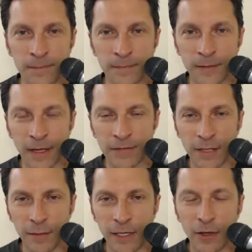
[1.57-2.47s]
If
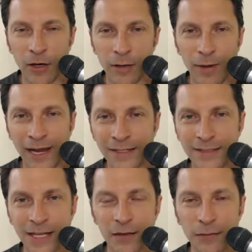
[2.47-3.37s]
somebody caught a pass
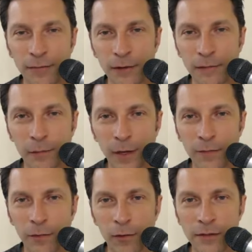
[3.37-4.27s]
downfield for Wake
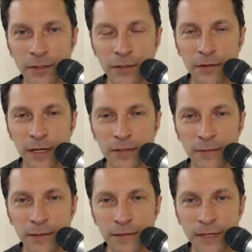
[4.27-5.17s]
Forest in
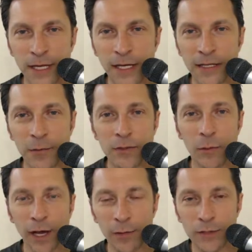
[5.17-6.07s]
2015 that was a
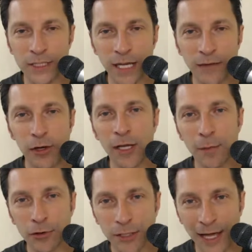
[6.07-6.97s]
wide receiver, he
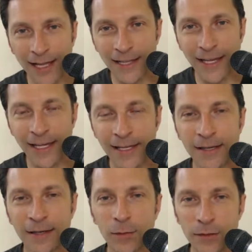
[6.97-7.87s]
most likely
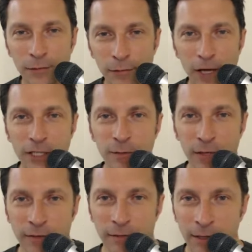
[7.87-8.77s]
was a
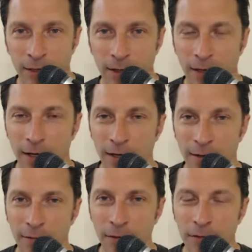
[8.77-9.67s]
freshman.
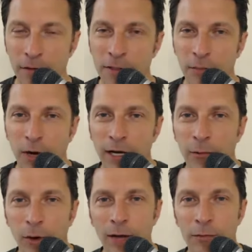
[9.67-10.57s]
The future looks bright at
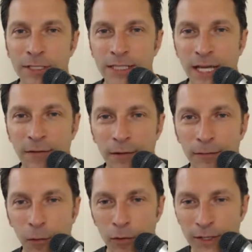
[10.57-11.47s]
wide receiver
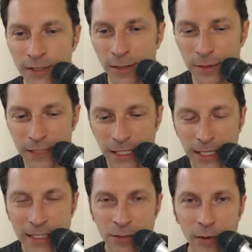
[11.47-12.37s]
for the Demon
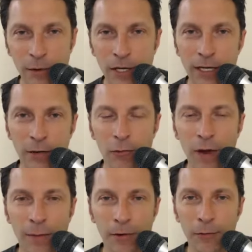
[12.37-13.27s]
Deacons. We bring in
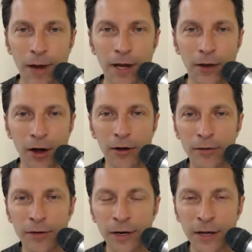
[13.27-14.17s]
Robert
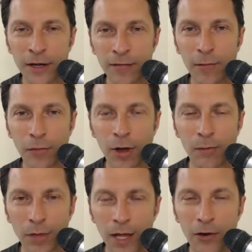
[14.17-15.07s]
Reinhardt from
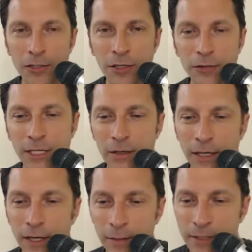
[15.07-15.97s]
Blogger So Dear to
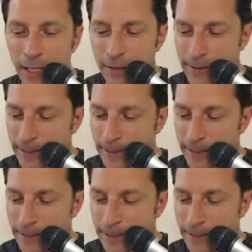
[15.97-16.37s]
help us out